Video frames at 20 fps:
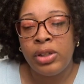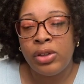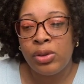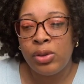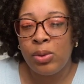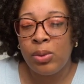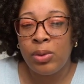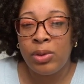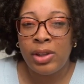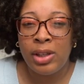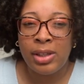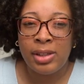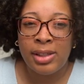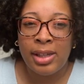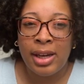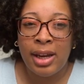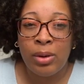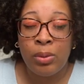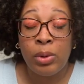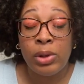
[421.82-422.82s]
soon, things that
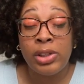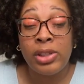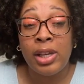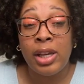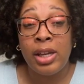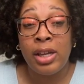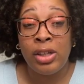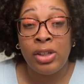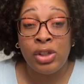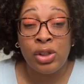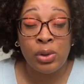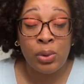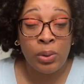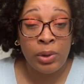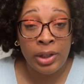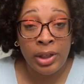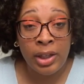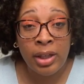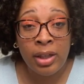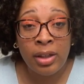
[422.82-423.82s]
I was
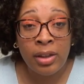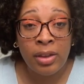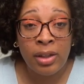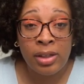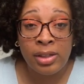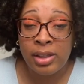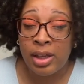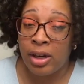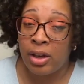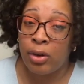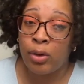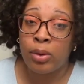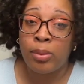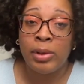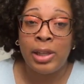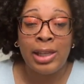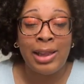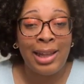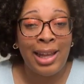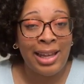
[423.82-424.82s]
enjoying, things that I
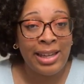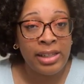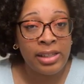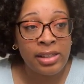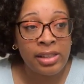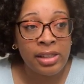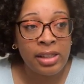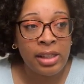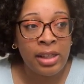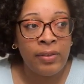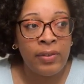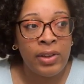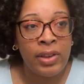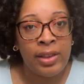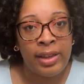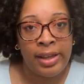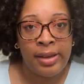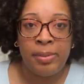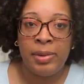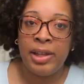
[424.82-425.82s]
normally liked, even
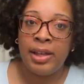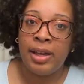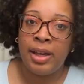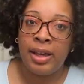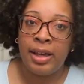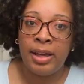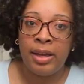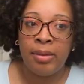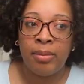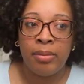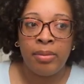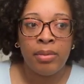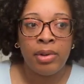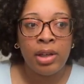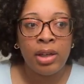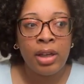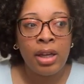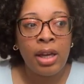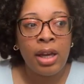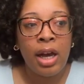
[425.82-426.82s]
they became
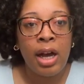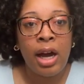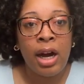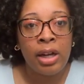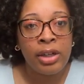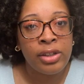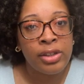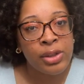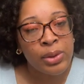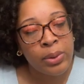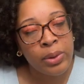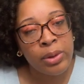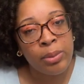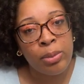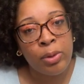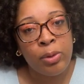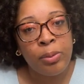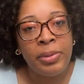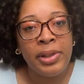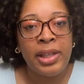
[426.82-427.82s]

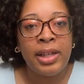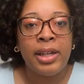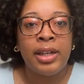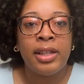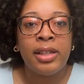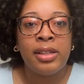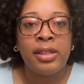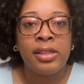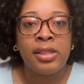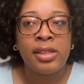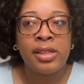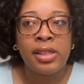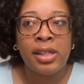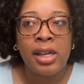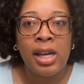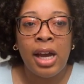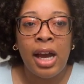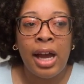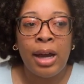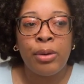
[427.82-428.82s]
unenjoyable because
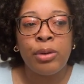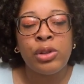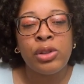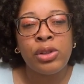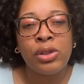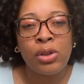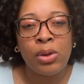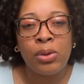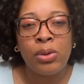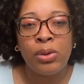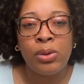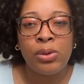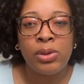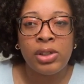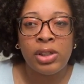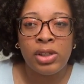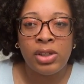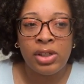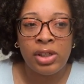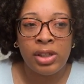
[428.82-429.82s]
I was so used
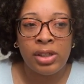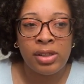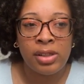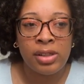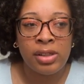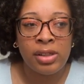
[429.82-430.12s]
to just